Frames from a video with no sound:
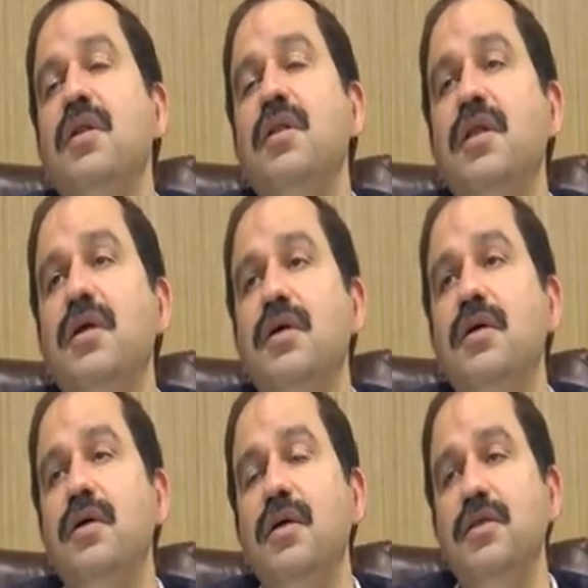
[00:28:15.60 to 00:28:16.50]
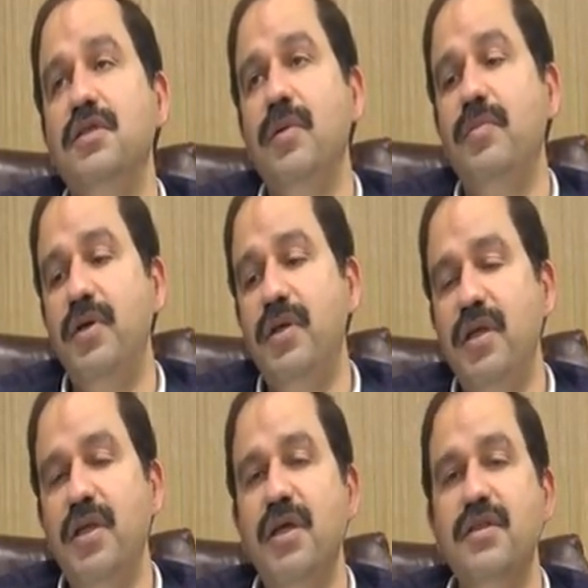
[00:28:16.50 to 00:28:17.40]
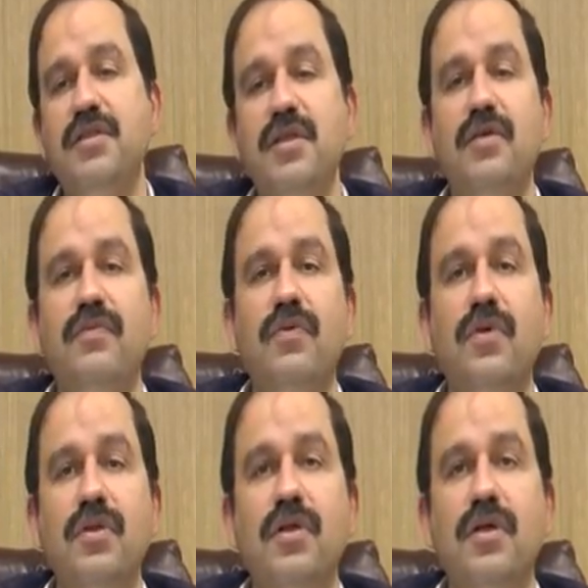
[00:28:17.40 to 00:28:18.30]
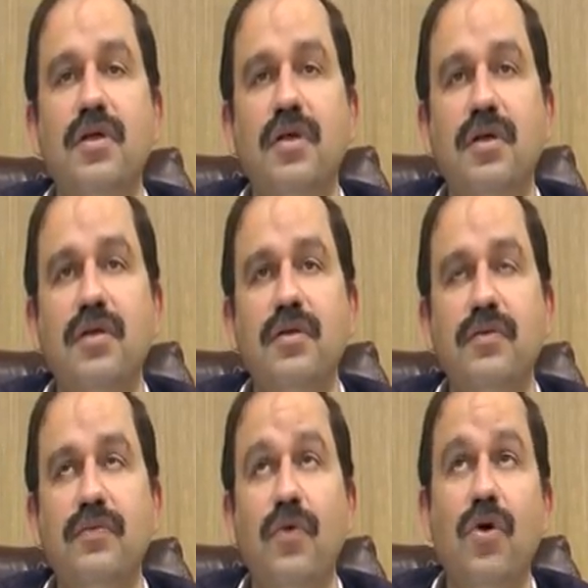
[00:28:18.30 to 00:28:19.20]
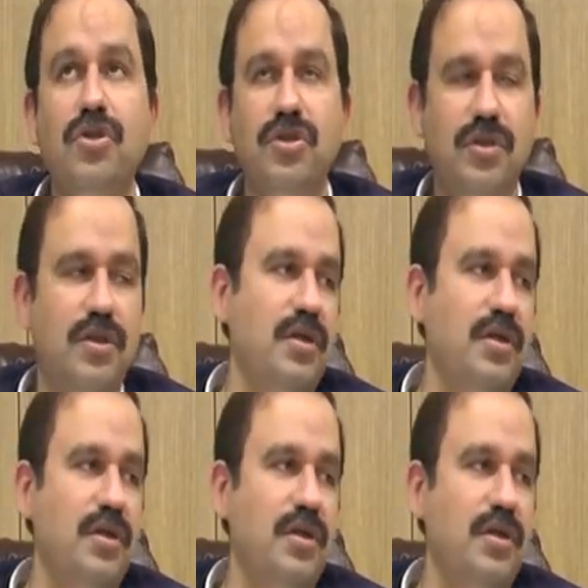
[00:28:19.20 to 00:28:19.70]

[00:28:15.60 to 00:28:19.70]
A separate area is there for the wash